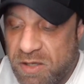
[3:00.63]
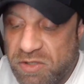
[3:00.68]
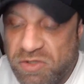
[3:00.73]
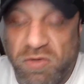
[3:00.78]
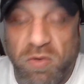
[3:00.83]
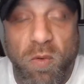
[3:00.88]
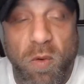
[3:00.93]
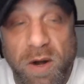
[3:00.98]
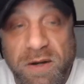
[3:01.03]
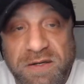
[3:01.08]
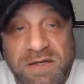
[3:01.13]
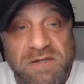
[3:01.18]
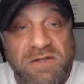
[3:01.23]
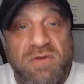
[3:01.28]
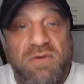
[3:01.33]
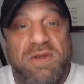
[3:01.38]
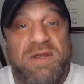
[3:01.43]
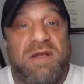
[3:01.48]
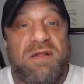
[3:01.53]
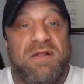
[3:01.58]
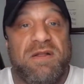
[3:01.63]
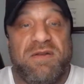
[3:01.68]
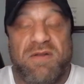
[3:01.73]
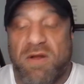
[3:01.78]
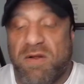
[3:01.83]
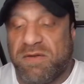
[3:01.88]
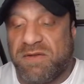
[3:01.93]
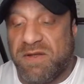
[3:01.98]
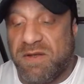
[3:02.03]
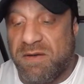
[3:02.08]
22
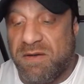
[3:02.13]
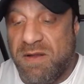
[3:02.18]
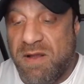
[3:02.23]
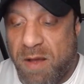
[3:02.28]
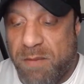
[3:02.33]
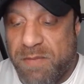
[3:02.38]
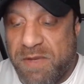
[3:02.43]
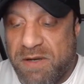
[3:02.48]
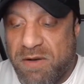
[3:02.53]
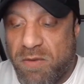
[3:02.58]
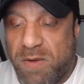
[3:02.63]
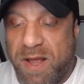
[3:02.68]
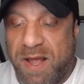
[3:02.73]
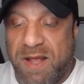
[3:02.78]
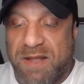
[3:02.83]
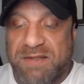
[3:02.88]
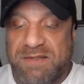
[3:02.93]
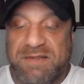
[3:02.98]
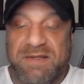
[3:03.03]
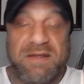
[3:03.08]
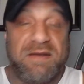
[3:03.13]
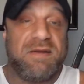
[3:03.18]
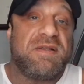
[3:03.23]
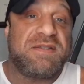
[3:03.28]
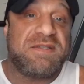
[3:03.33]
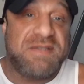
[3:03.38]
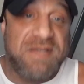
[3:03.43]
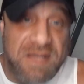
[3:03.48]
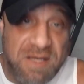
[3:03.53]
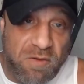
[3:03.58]
kilodalton amino acid
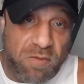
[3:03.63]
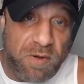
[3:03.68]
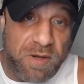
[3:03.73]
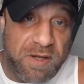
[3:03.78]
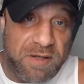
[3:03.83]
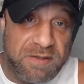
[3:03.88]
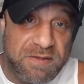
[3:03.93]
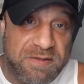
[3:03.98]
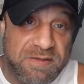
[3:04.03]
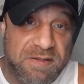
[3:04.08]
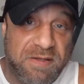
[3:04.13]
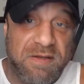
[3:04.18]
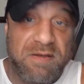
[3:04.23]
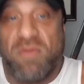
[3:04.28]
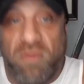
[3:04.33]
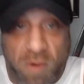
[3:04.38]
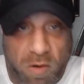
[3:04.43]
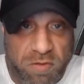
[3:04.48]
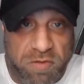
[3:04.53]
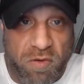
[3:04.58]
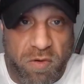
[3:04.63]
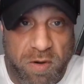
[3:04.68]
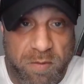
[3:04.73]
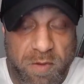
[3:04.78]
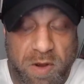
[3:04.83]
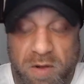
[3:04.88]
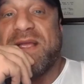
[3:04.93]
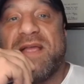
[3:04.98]
sequence growth hormone.